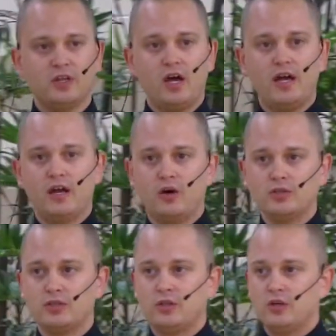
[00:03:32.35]
it lying
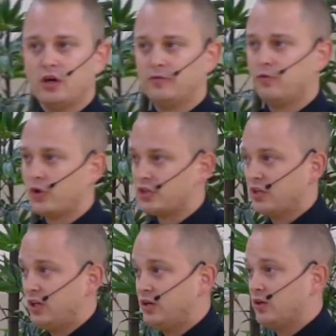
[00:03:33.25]
out,
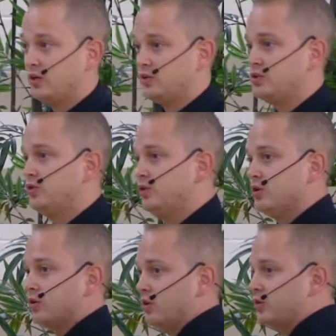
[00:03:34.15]
unfortunately, her
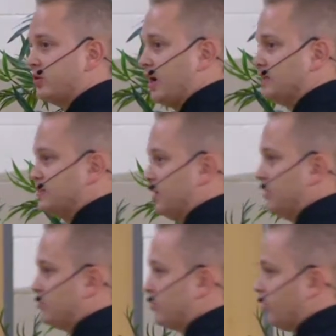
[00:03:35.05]
2-year-old
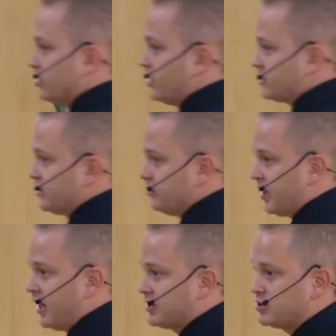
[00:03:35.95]
grandson rolled onto the
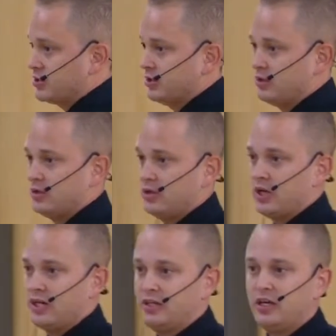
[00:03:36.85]
patch,
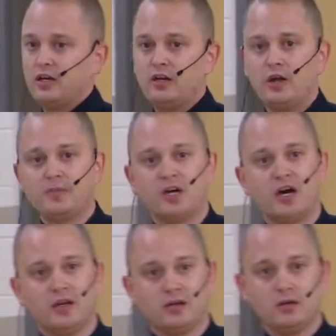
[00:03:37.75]
and he ended up
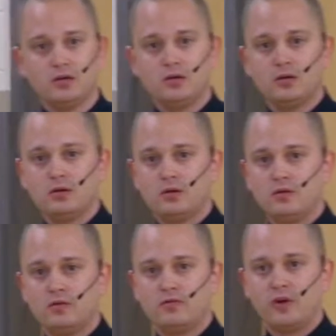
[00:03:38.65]
dying
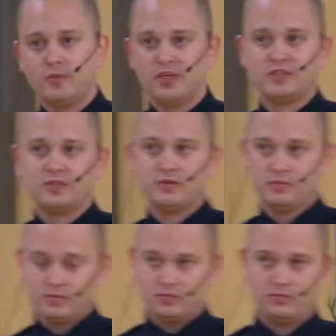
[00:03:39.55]
from this
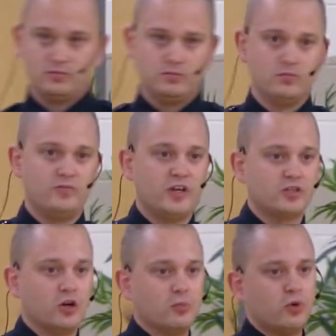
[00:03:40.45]

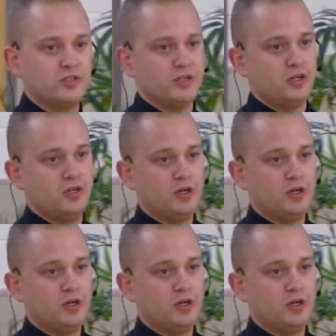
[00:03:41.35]
fentanyl poisoning.